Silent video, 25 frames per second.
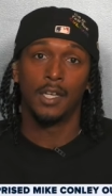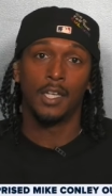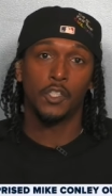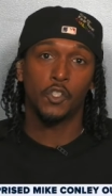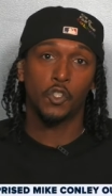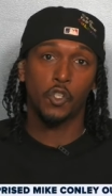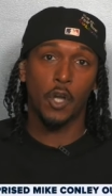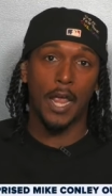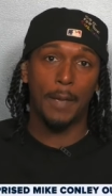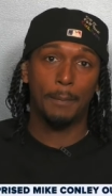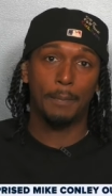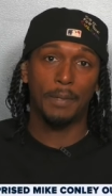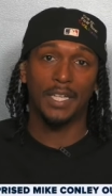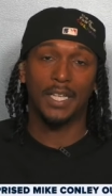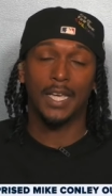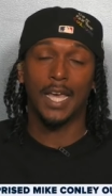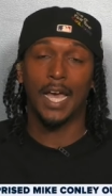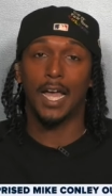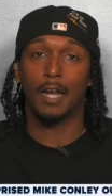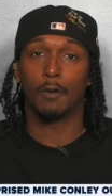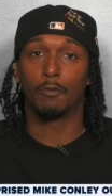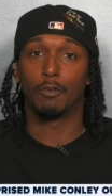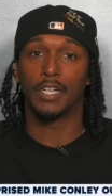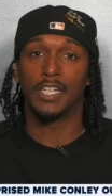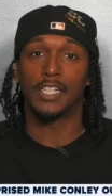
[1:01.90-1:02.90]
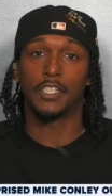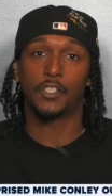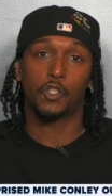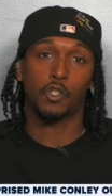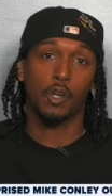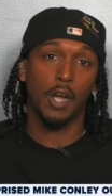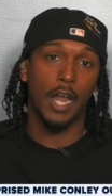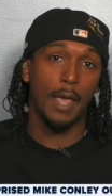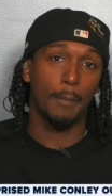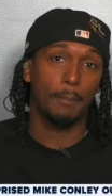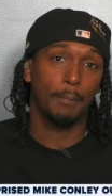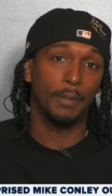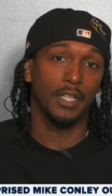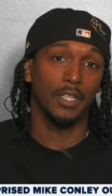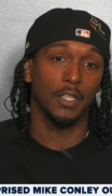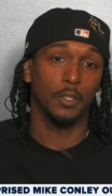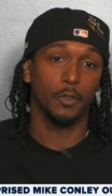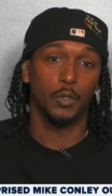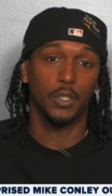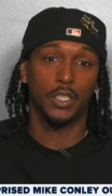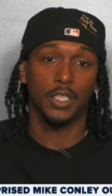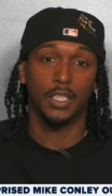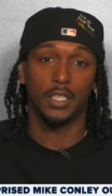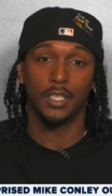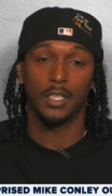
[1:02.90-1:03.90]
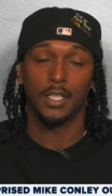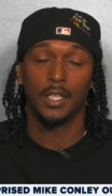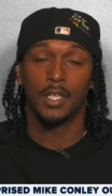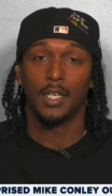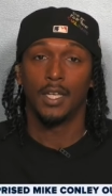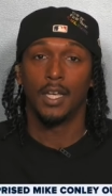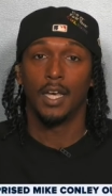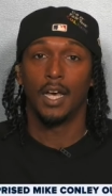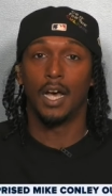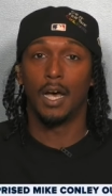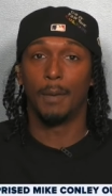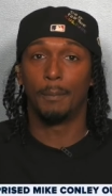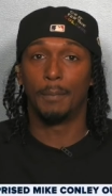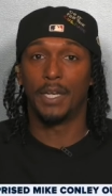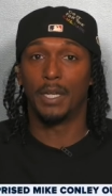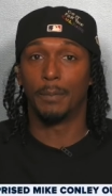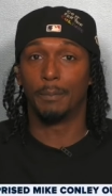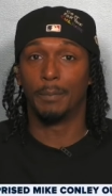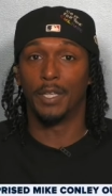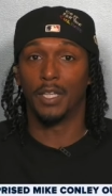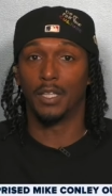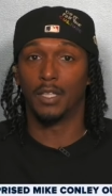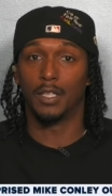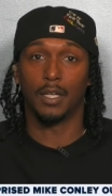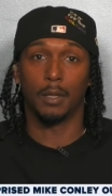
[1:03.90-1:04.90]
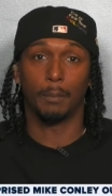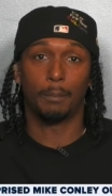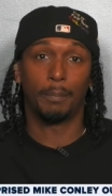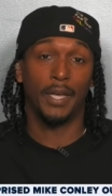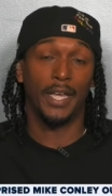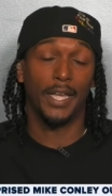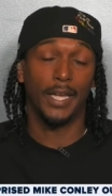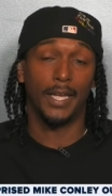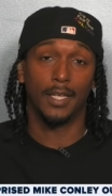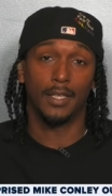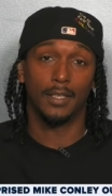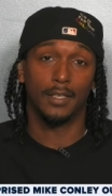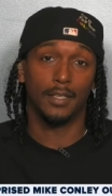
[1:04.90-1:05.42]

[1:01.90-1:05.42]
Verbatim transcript: trapping Kyrie, trapping Luka in the middle of the paint.